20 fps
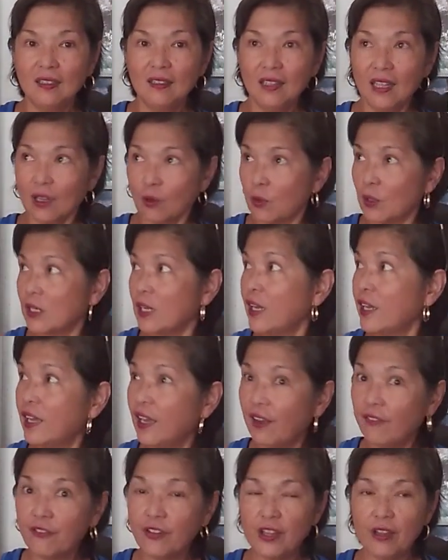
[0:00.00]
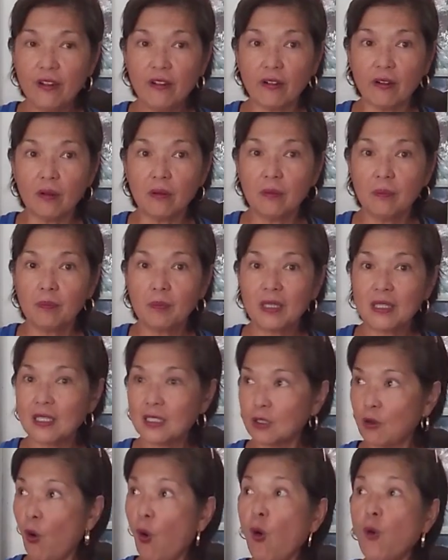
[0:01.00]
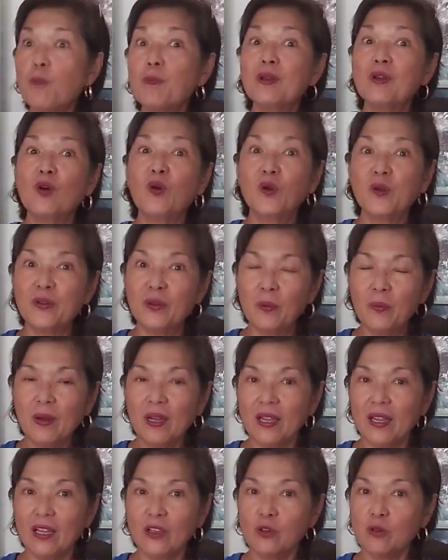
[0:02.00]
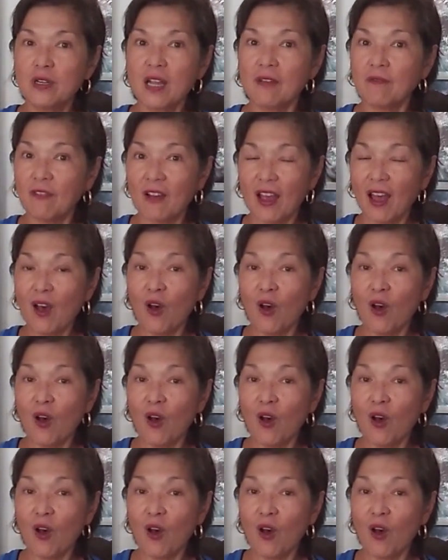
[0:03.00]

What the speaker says: like what I have here, but it's open all the way. I don't have